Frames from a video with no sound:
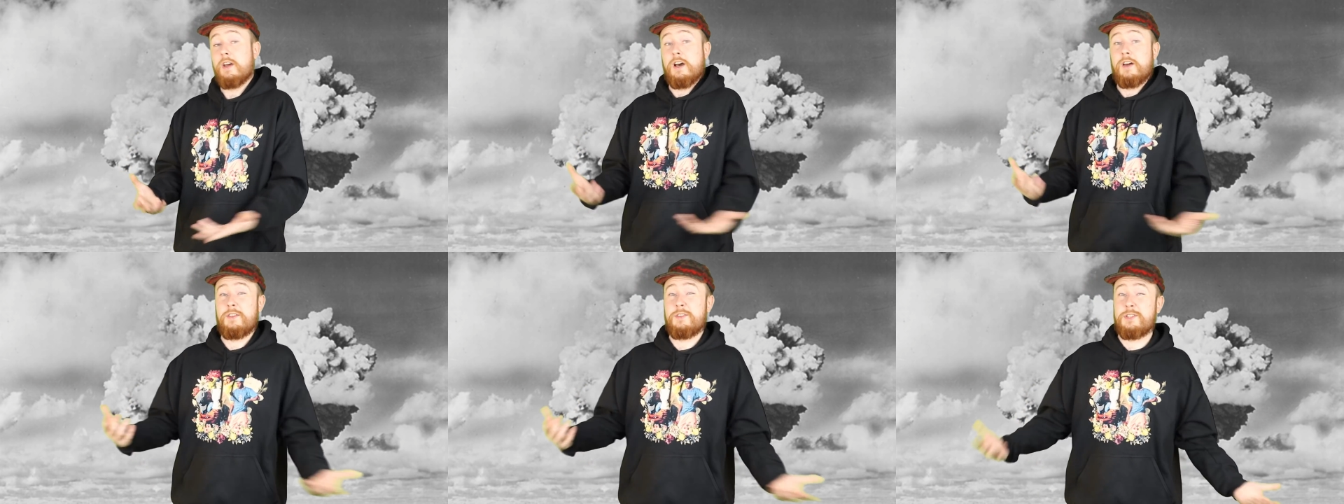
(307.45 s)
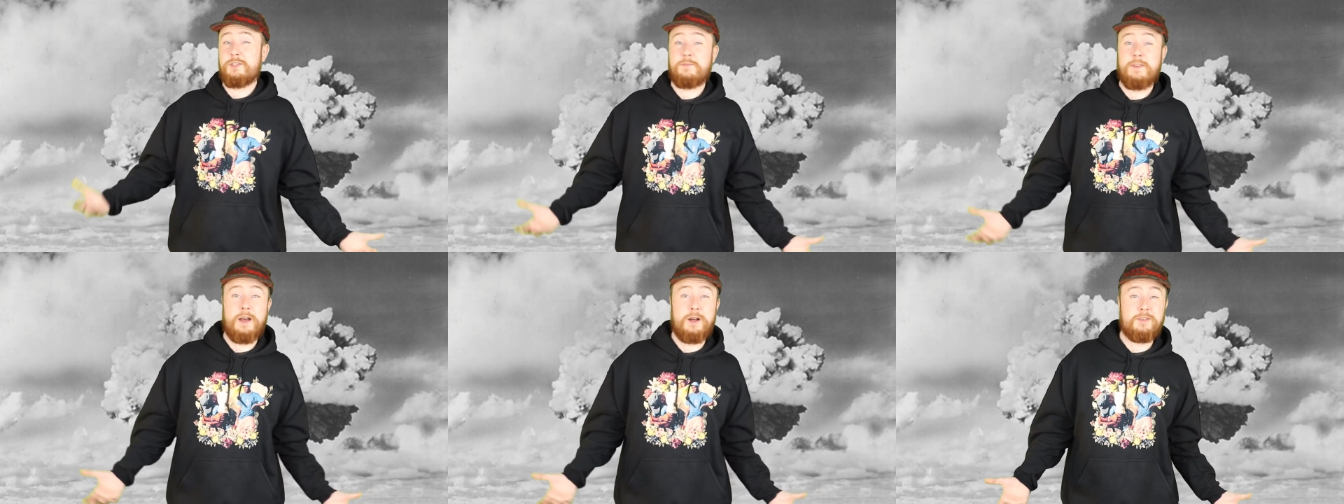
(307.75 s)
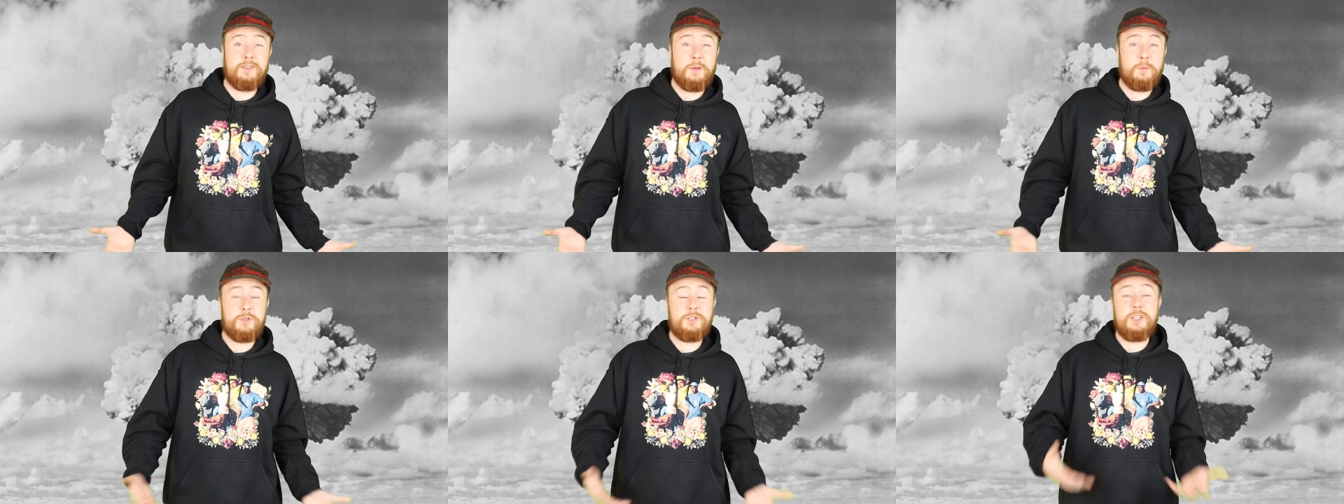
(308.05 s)
Others
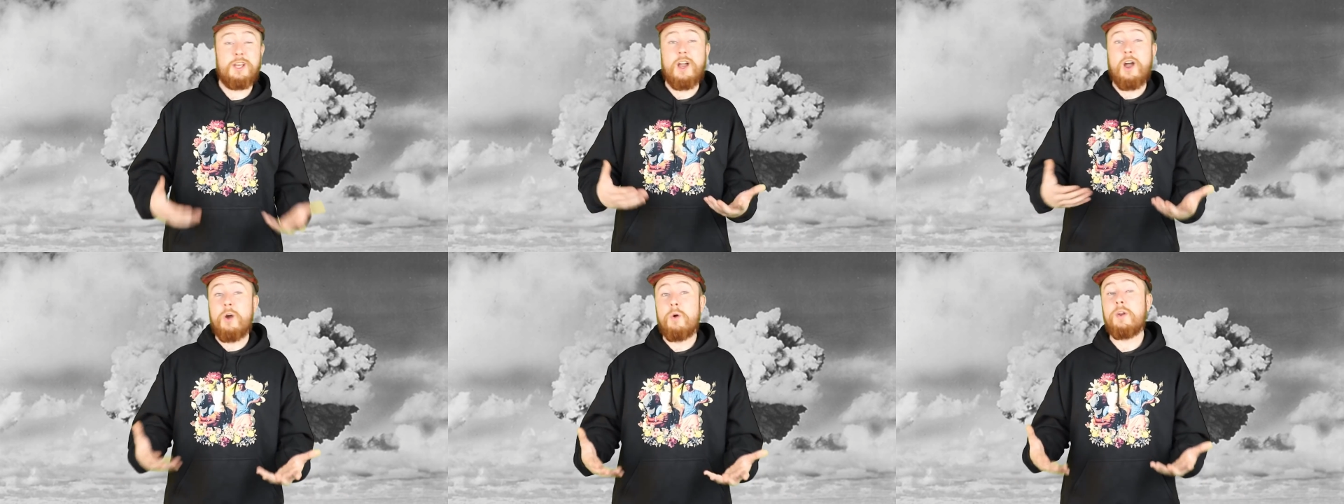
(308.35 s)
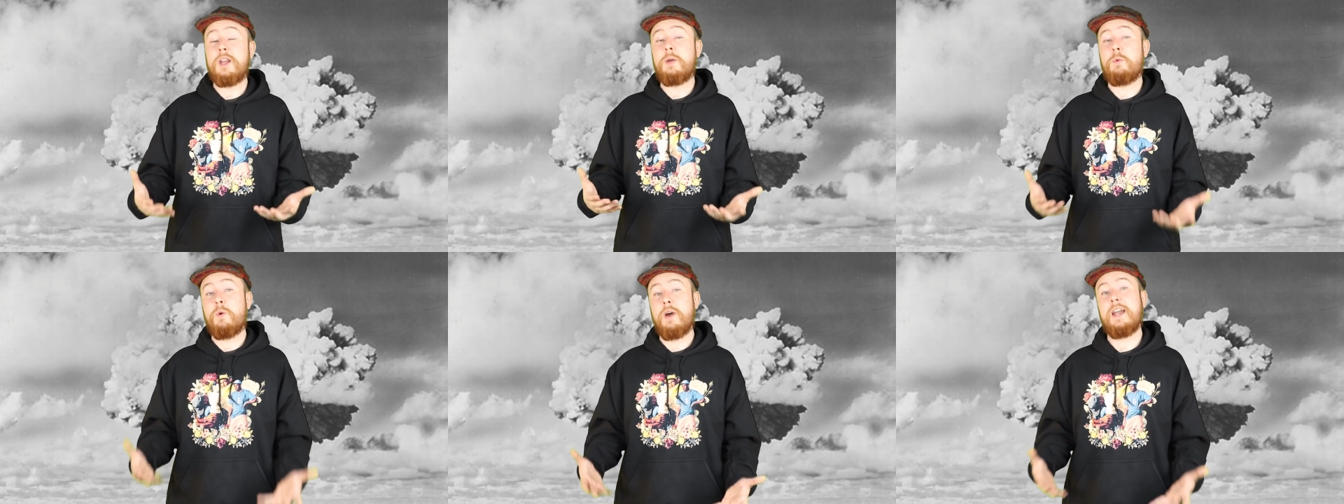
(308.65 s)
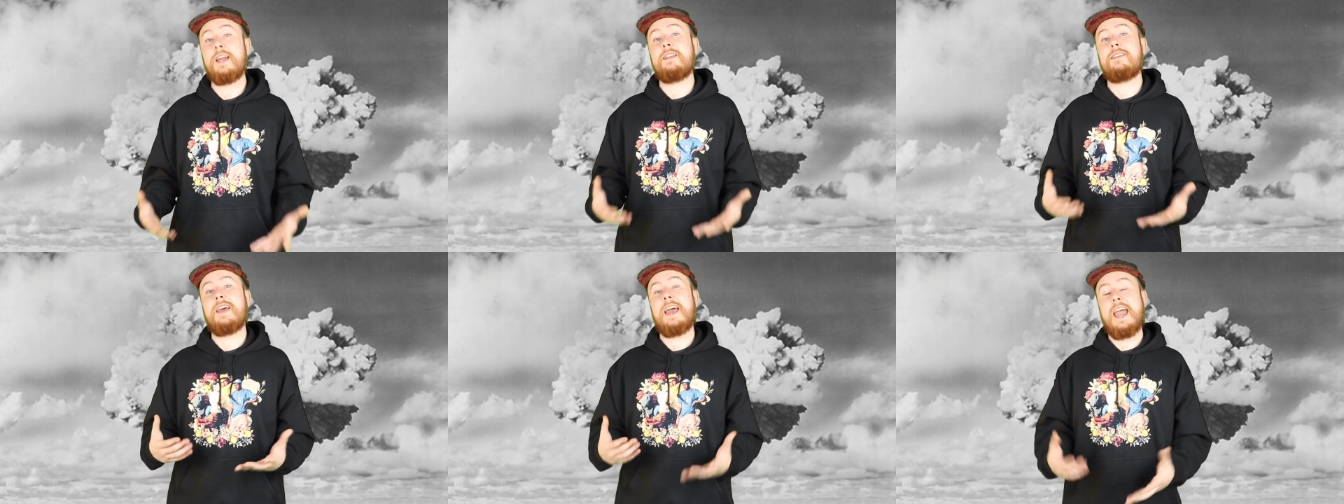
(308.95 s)
felt it was the only
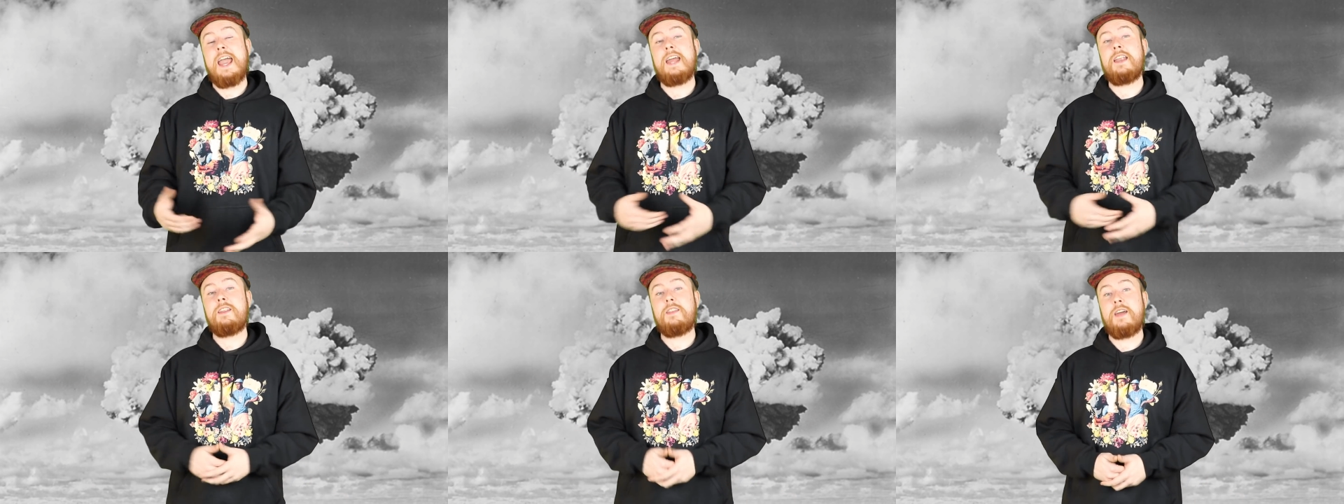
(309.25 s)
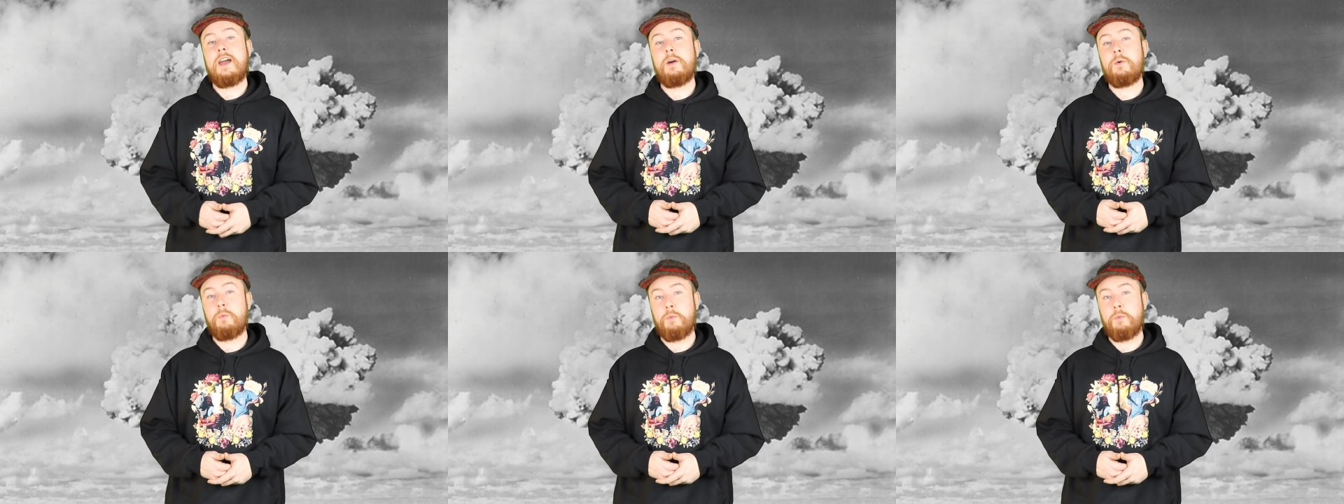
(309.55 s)
way to end that